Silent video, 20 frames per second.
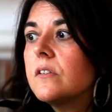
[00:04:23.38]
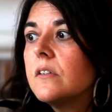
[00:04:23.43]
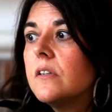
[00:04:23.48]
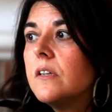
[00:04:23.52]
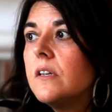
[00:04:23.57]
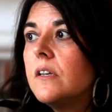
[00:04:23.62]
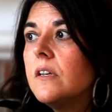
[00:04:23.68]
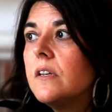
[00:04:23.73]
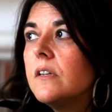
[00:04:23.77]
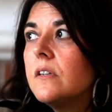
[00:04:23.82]

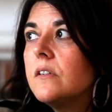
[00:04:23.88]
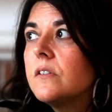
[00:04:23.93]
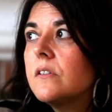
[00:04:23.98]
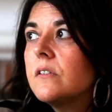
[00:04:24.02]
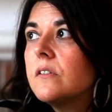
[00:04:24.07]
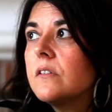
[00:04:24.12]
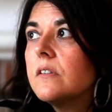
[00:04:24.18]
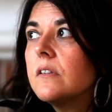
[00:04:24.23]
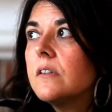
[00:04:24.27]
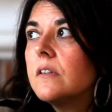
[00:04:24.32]

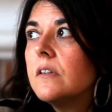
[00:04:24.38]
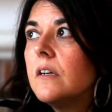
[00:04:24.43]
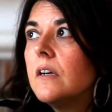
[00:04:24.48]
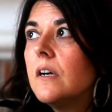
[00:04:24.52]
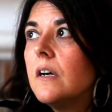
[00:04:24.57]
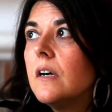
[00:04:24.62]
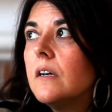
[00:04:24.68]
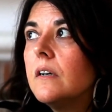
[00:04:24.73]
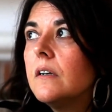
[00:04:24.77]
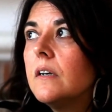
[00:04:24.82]
it's
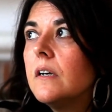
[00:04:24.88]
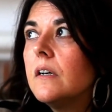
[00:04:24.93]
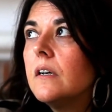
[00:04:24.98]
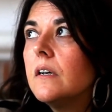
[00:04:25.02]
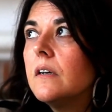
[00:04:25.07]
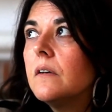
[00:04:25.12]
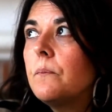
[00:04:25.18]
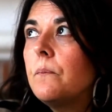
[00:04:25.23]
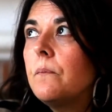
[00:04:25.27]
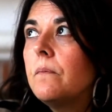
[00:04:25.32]

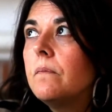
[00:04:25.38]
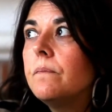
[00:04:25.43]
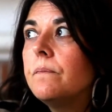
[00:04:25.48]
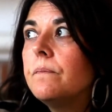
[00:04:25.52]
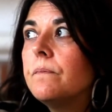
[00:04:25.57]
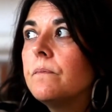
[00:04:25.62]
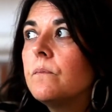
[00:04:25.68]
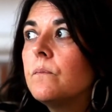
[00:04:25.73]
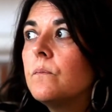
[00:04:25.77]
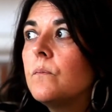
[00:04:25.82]
a
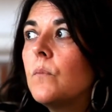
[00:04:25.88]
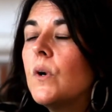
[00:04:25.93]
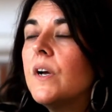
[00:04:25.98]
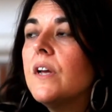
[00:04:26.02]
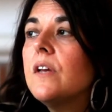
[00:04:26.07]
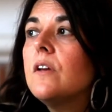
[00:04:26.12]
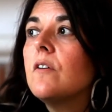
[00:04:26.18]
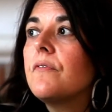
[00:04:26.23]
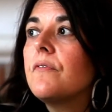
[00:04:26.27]
way of